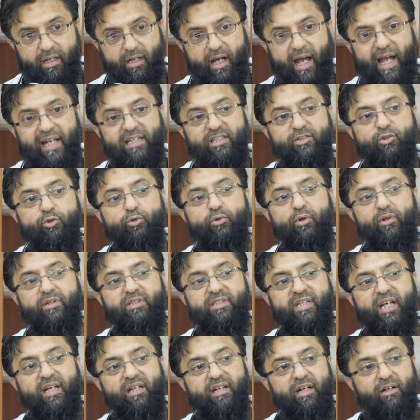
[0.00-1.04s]
and do not
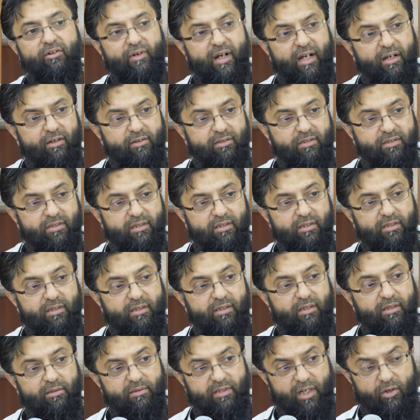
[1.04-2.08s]
turn around.
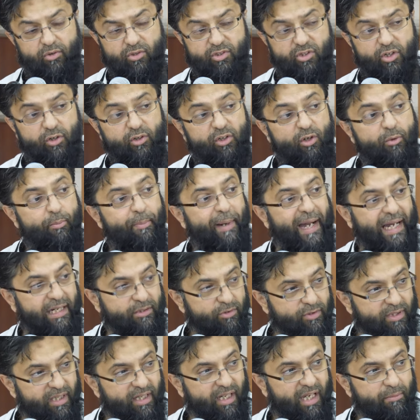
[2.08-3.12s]
Don't show your back
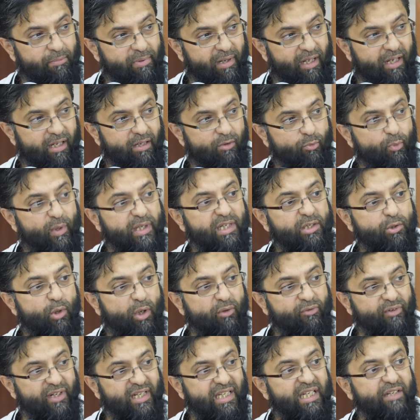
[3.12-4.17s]
to the Qibla when you are
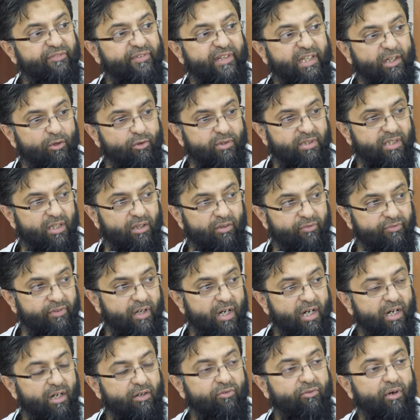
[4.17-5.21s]
relieving yourself.
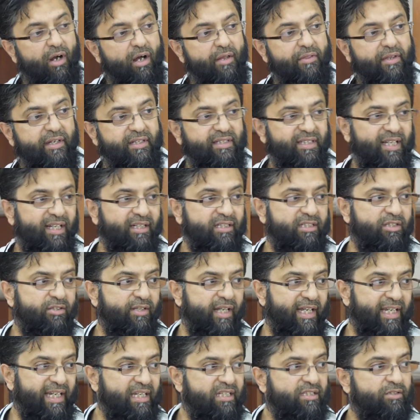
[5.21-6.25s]
Rather turn to
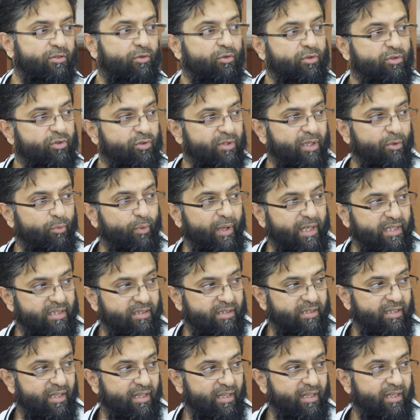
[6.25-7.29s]
the east or to the west.
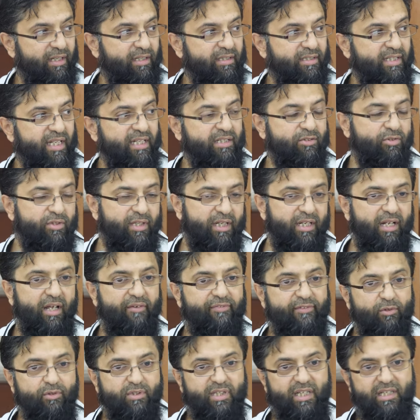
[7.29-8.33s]
Turn to the
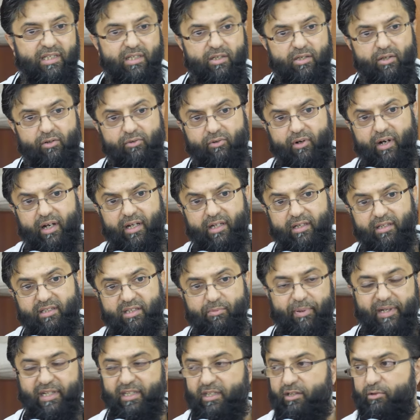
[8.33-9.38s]
left or turn to the right,
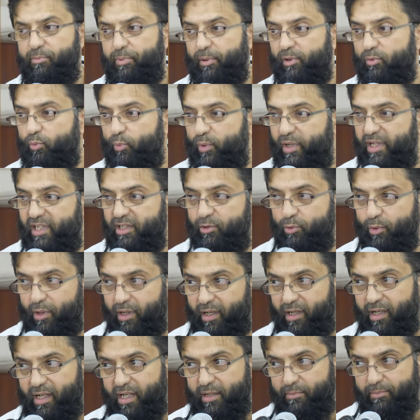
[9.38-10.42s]
depending upon where you are.
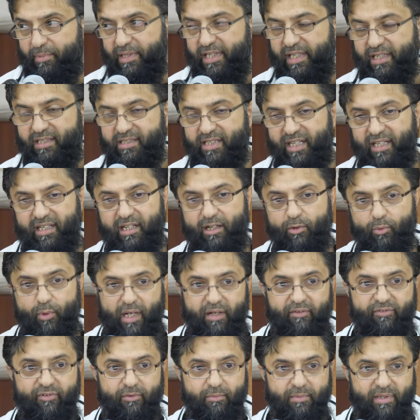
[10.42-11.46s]
Meaning turn
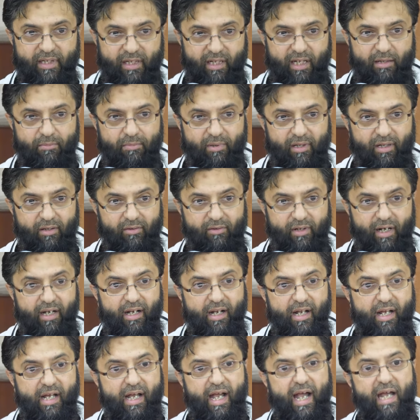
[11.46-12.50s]
away from the Qibla, right?
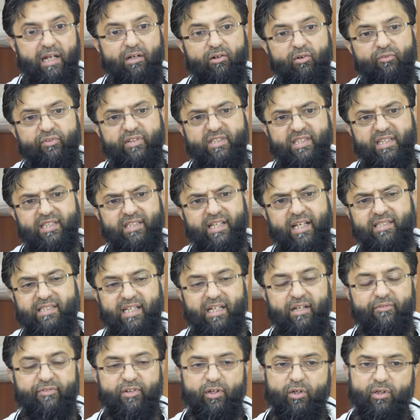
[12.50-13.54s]
And obviously they
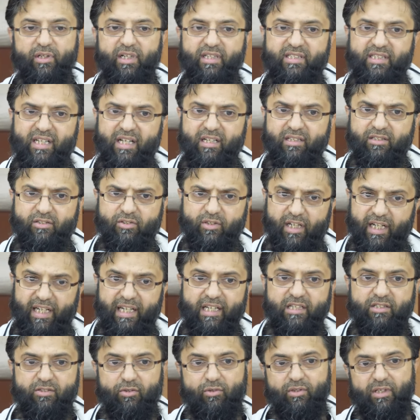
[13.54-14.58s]
said if you're going to turn to the
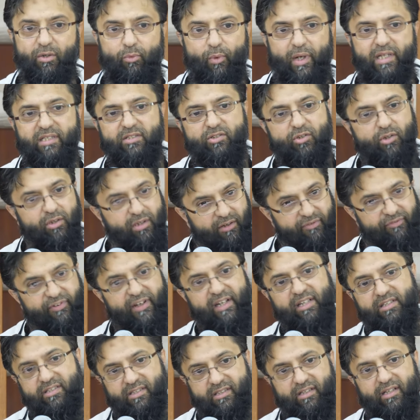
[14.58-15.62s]
east or the west, you're going to
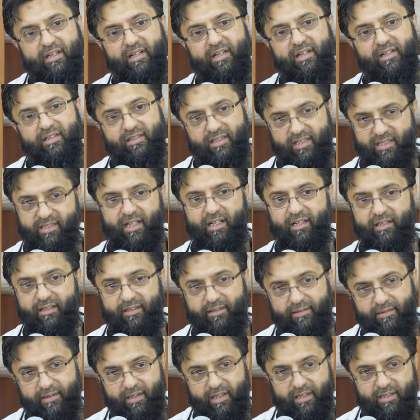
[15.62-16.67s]
face the sun.
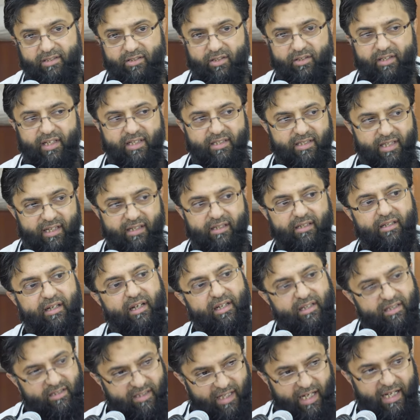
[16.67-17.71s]
So they said
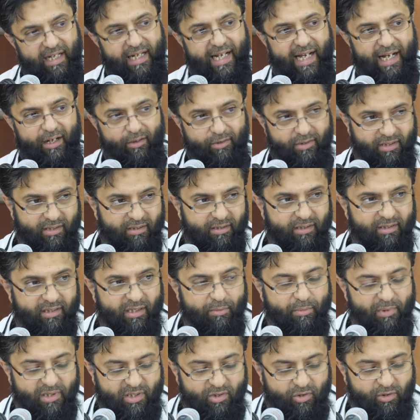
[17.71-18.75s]
it's allowed, the
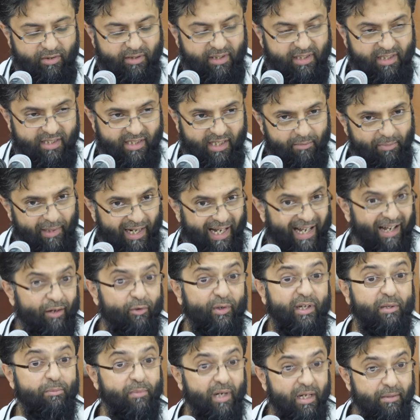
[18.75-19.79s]
majority said. But our
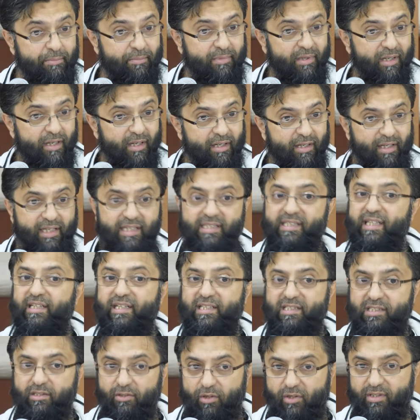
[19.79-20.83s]
Imam, he said
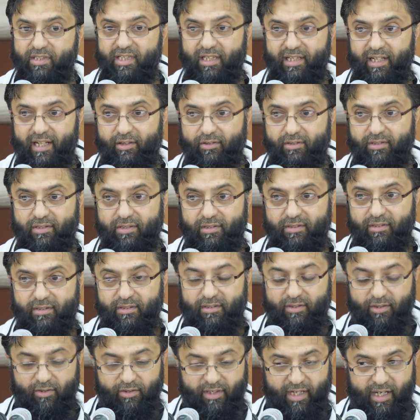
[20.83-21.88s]
it's not allowed.
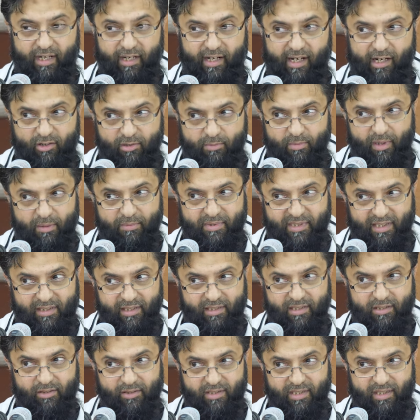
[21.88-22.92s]
Okay, our Imam said
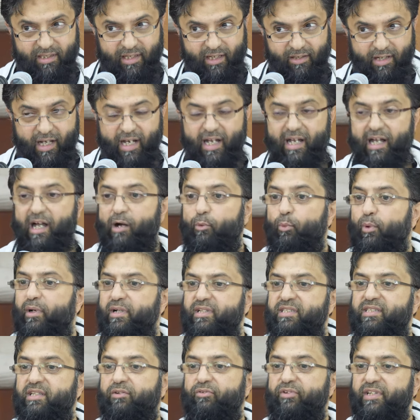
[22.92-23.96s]
it's not allowed. And what
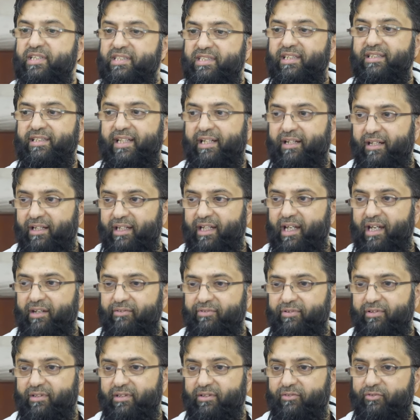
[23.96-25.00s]
is the reasoning that I
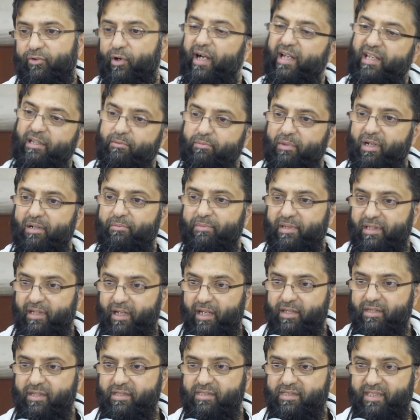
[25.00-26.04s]
gave for our Imam and
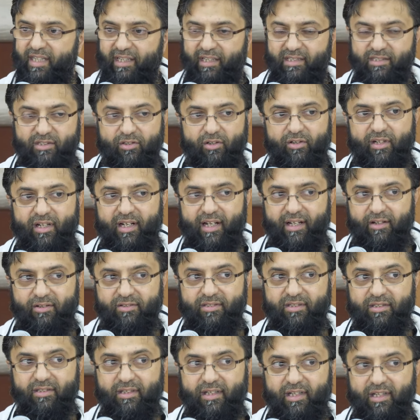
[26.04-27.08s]
others saying it's not
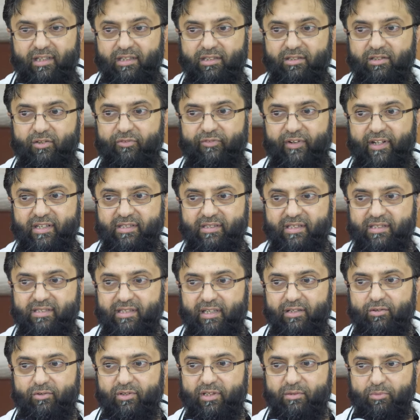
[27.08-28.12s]
allowed to face the
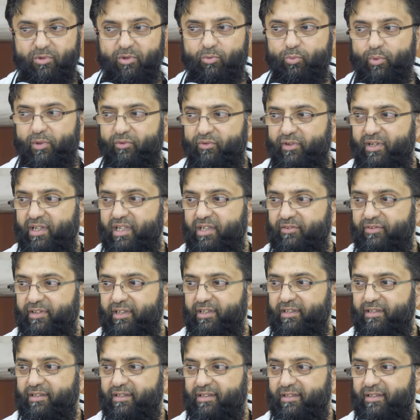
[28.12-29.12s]
sun or the moon when relieving?